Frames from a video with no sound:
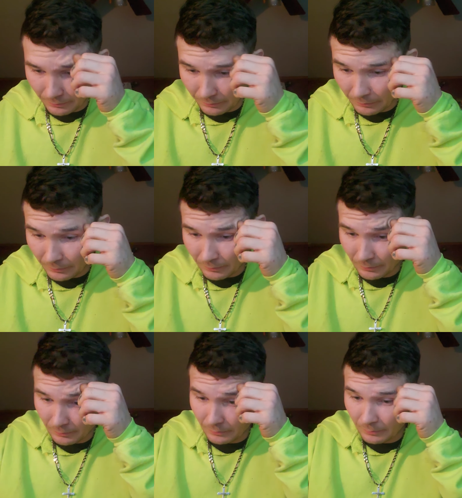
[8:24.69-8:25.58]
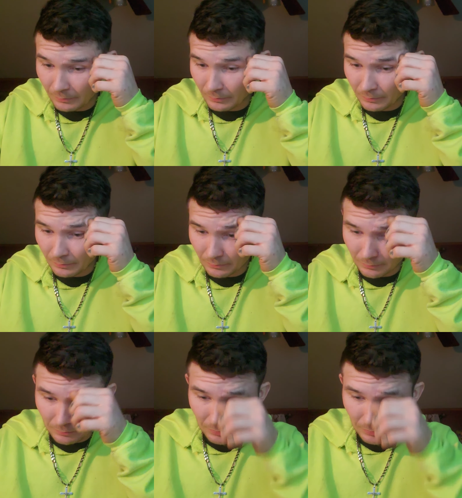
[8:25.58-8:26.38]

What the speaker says: No one is speaking in this clip.